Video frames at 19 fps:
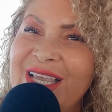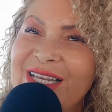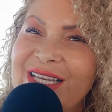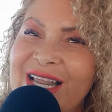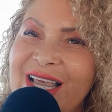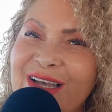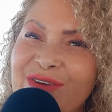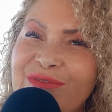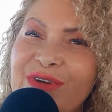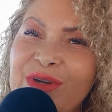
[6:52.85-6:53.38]

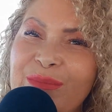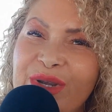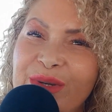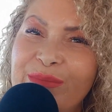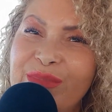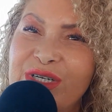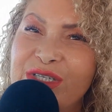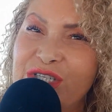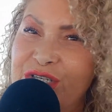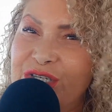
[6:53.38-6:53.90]
Now,
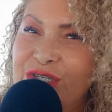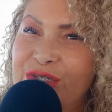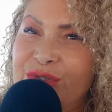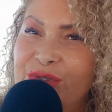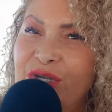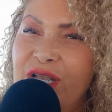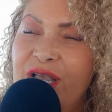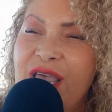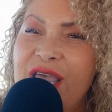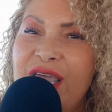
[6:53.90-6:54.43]
remember too,
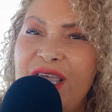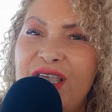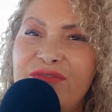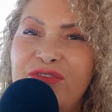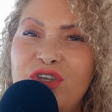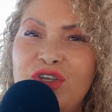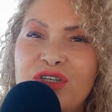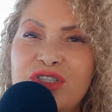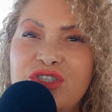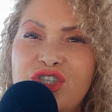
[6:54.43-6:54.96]
if
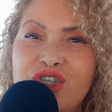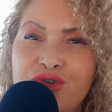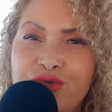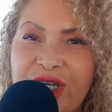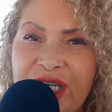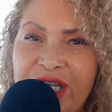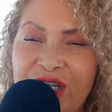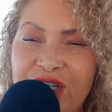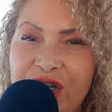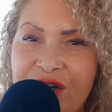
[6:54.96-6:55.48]
you're
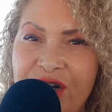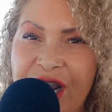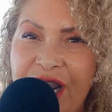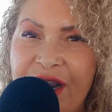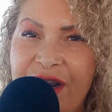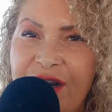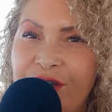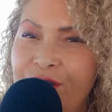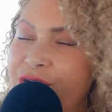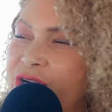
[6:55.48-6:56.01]
treating your
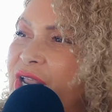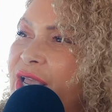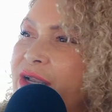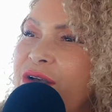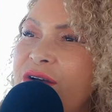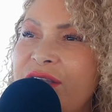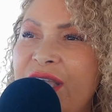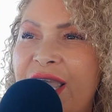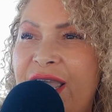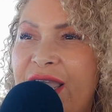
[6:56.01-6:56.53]
hair, you're like,
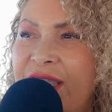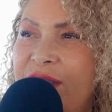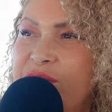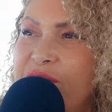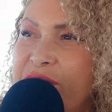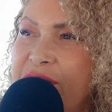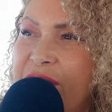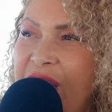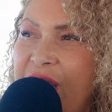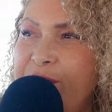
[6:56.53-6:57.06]
okay,
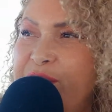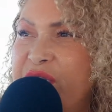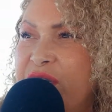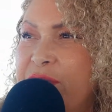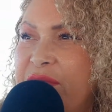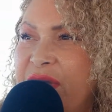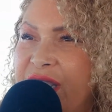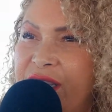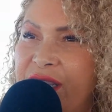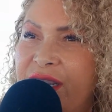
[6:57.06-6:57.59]
I
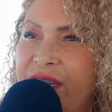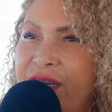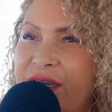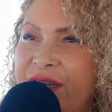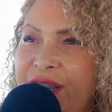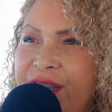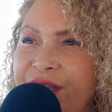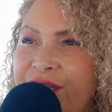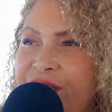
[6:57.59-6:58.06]
perm my hair.